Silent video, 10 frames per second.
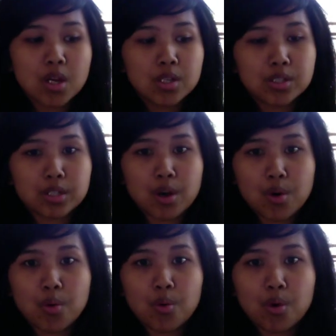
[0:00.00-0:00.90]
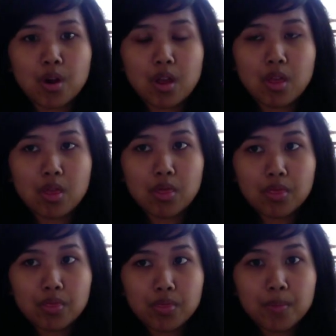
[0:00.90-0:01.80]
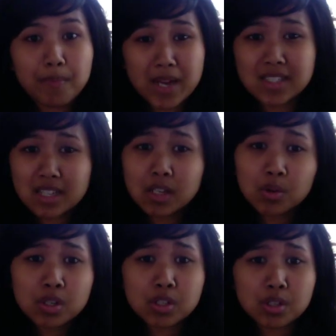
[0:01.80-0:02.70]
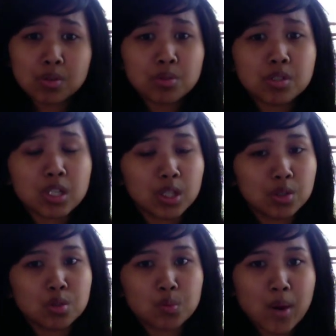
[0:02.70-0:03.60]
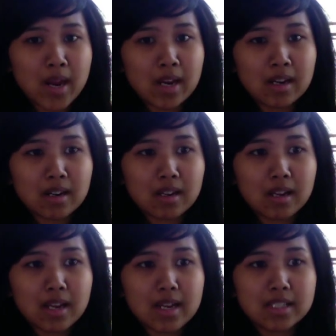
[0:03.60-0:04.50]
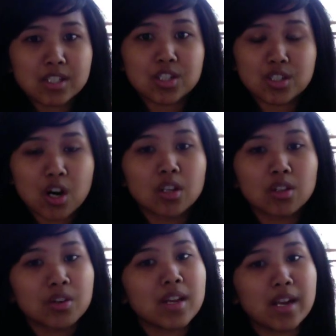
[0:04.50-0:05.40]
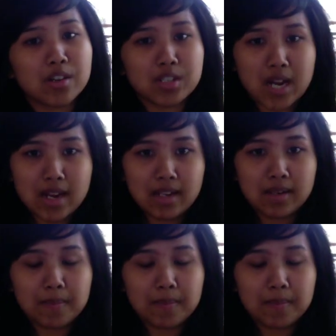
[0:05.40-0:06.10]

So the best thing you can do to lose weight is to start looking at your diet.